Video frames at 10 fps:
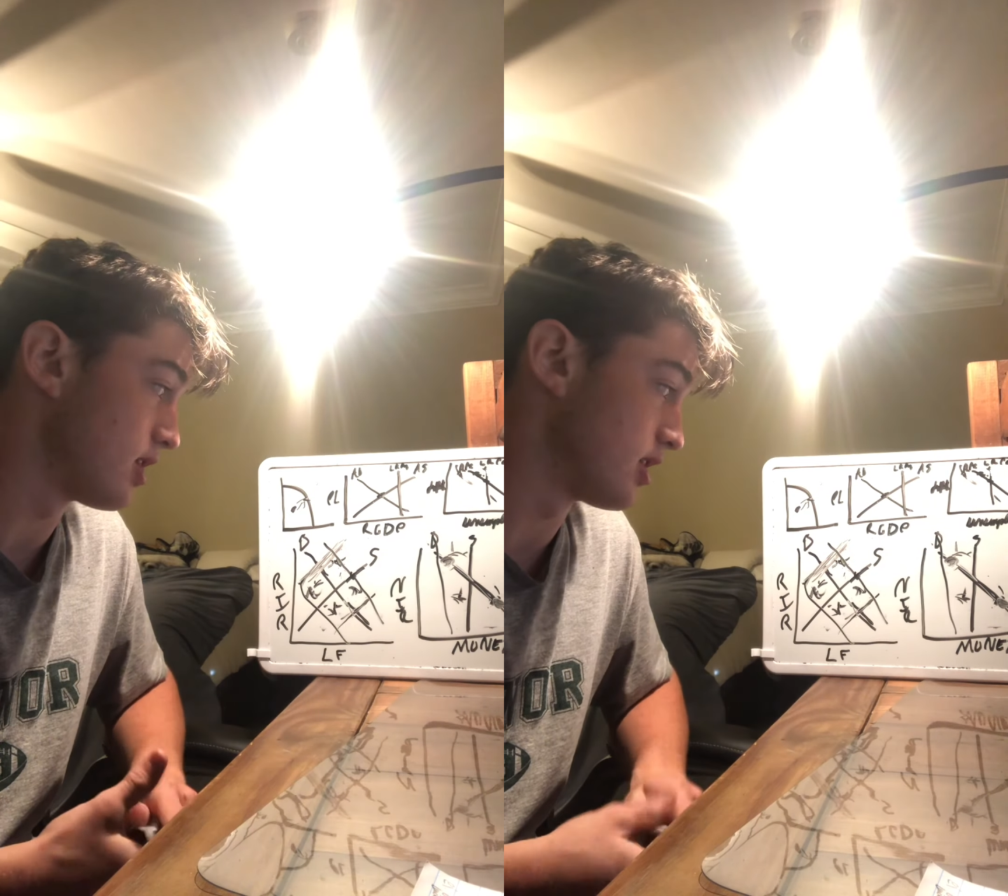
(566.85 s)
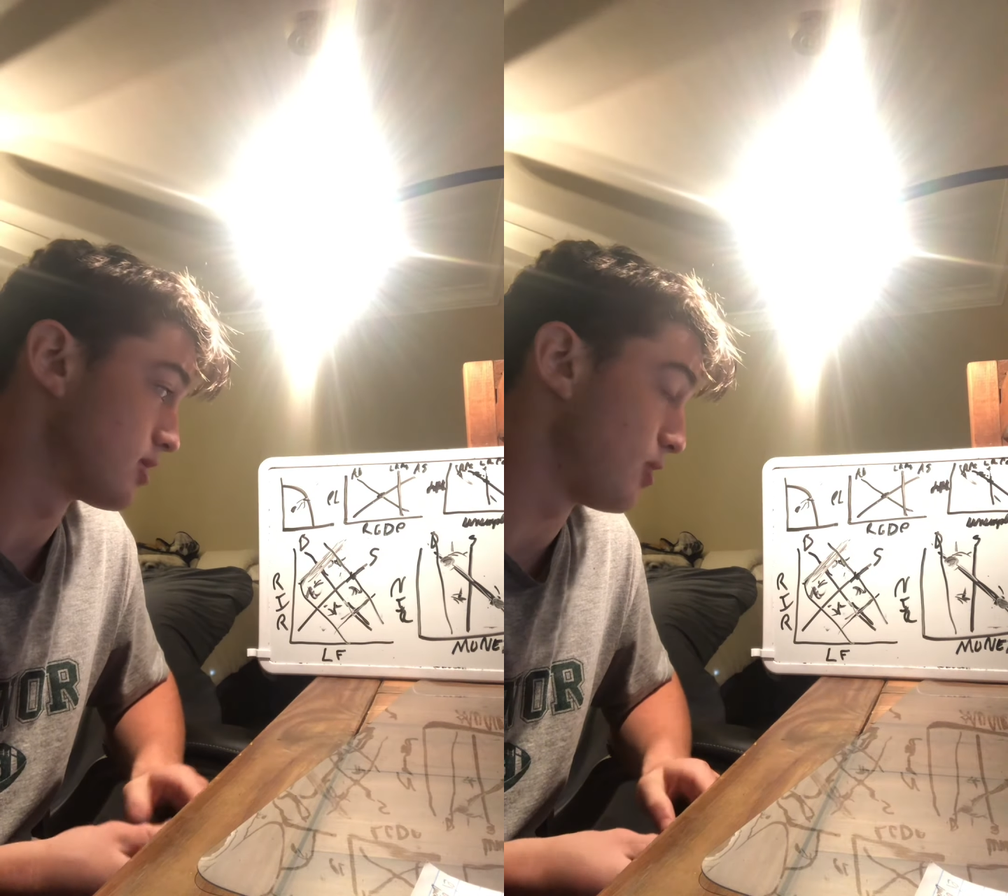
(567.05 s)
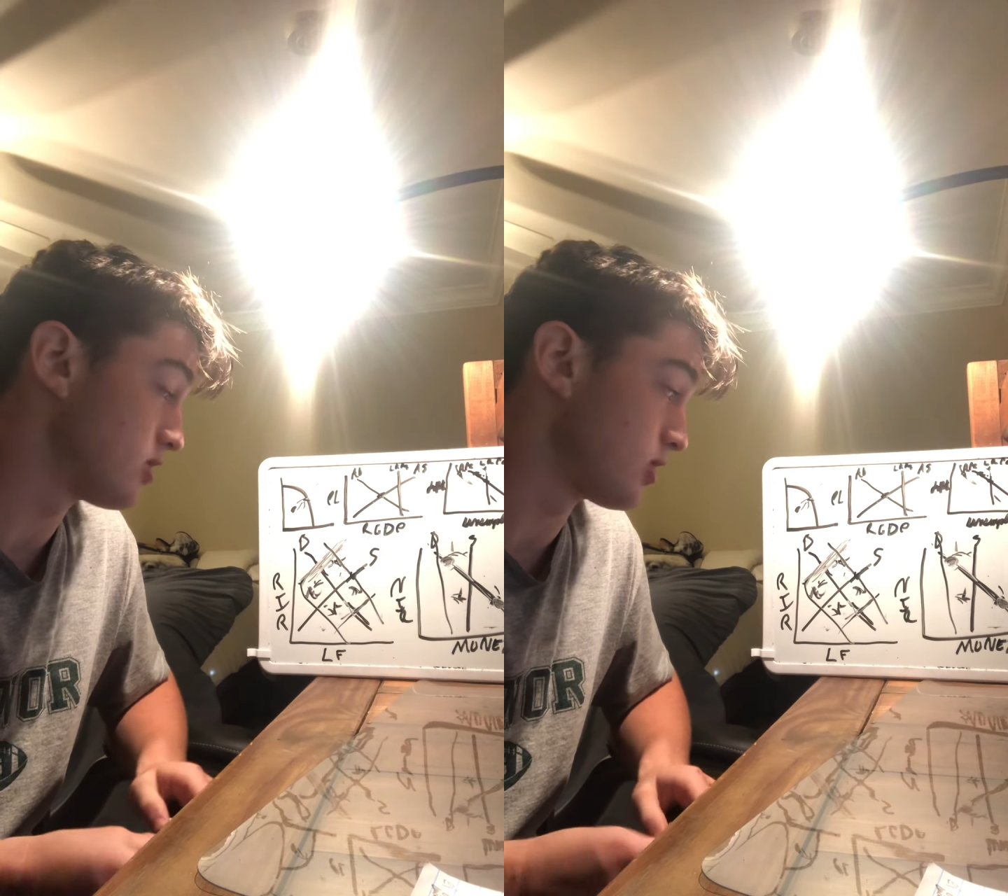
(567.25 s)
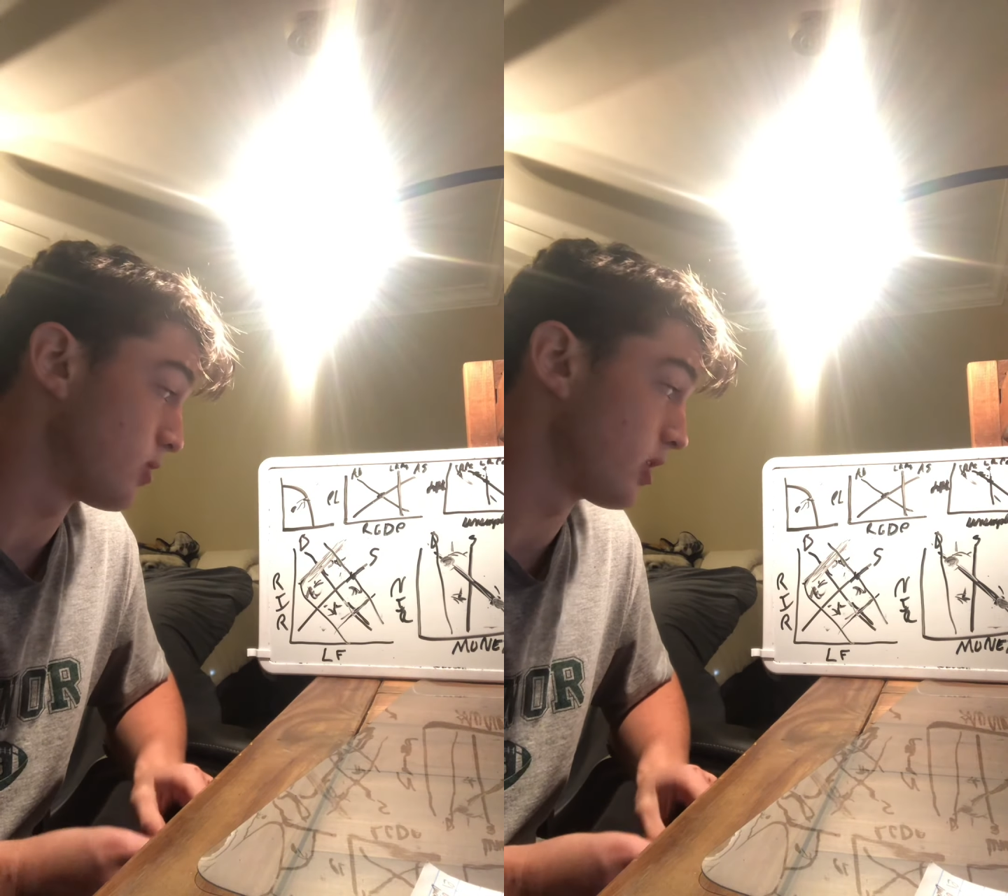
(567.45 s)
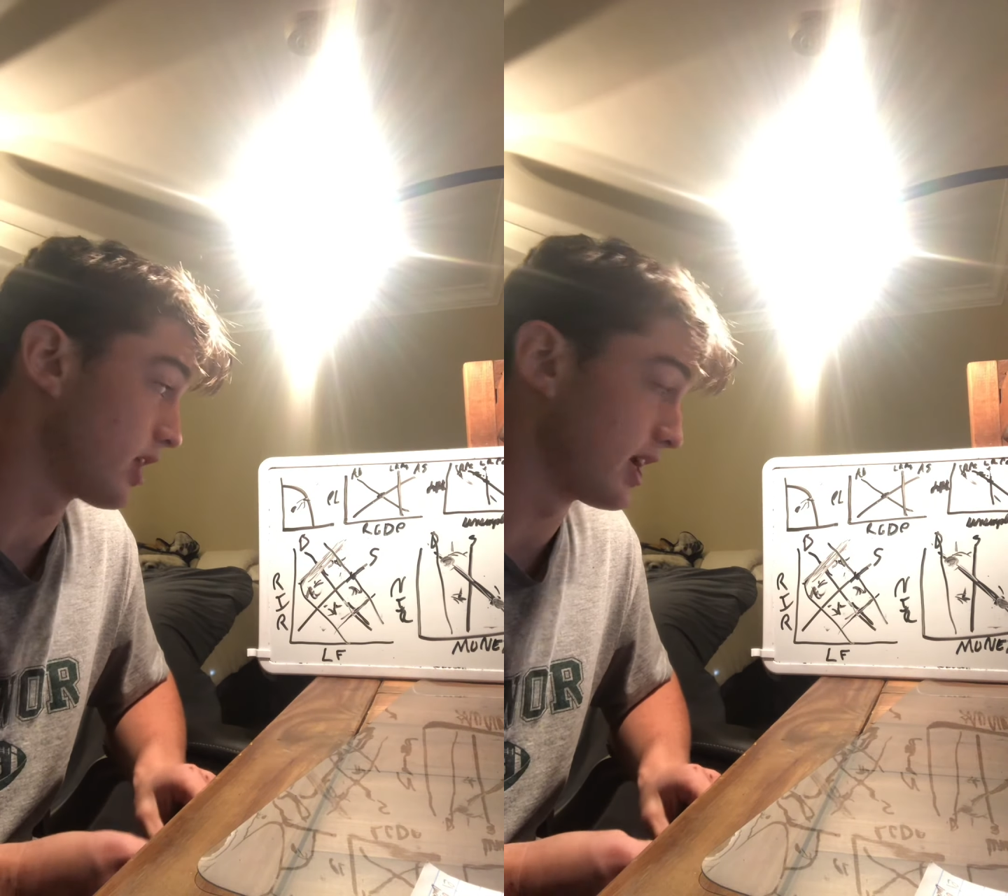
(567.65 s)
supposed to
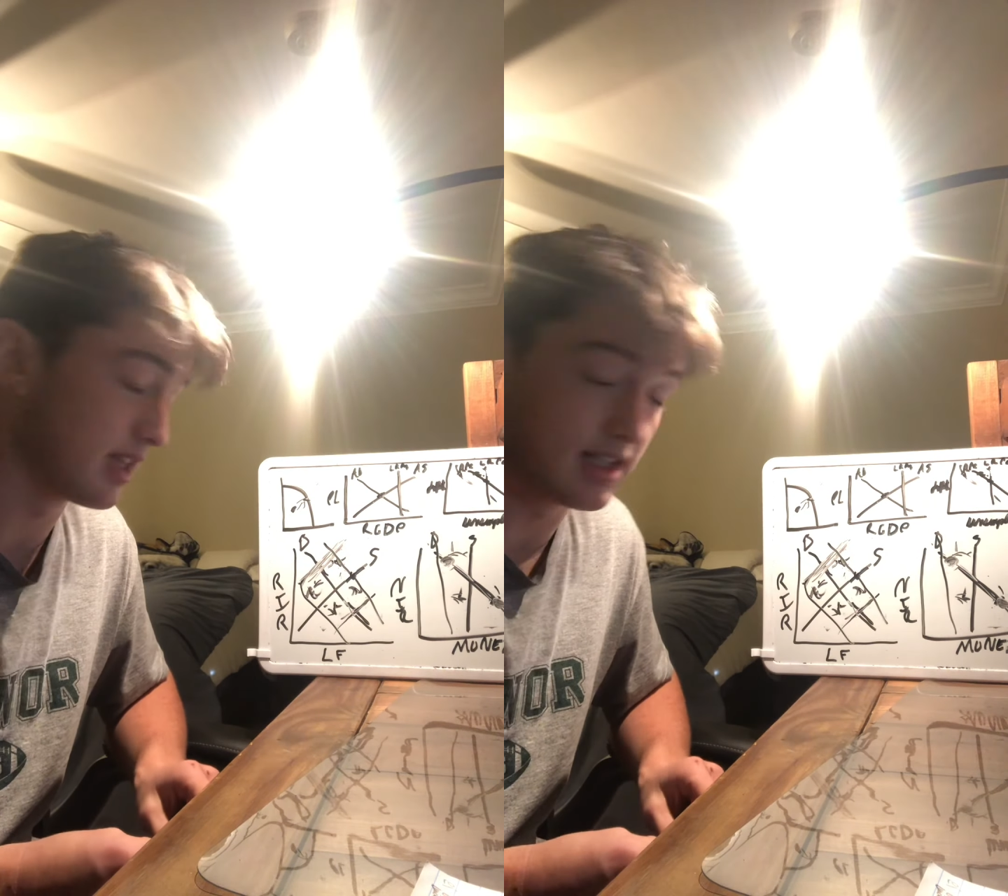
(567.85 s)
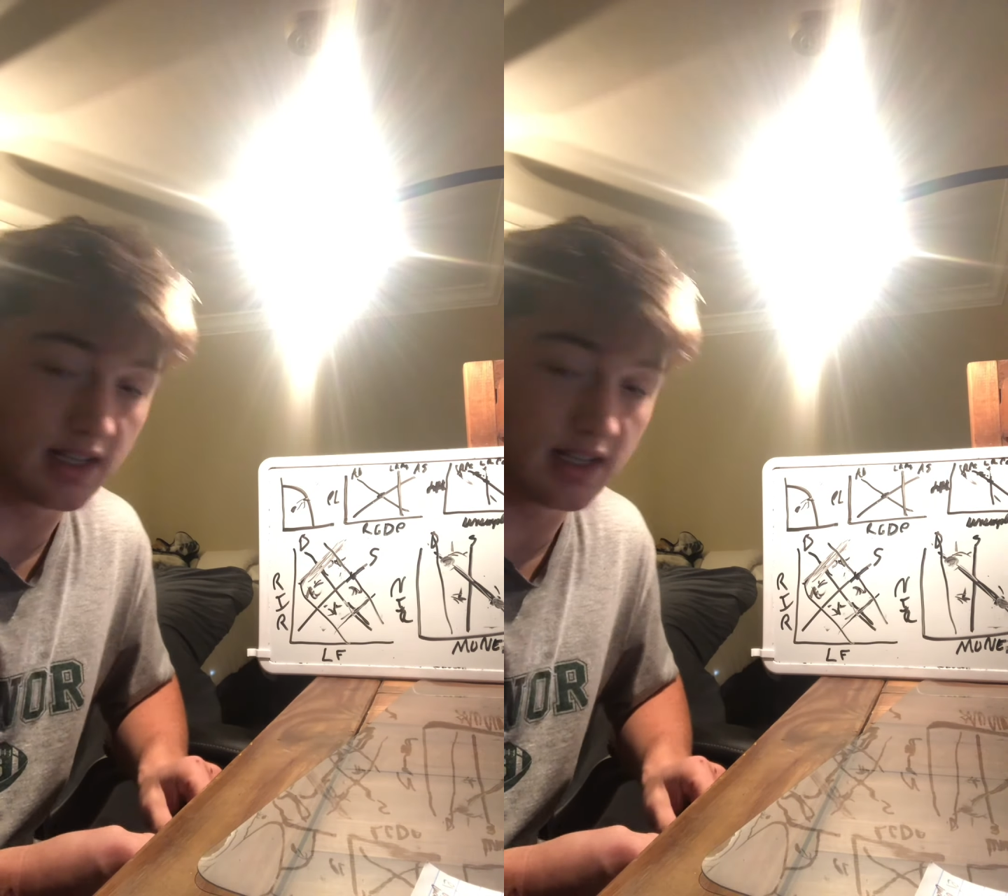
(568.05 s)
work like this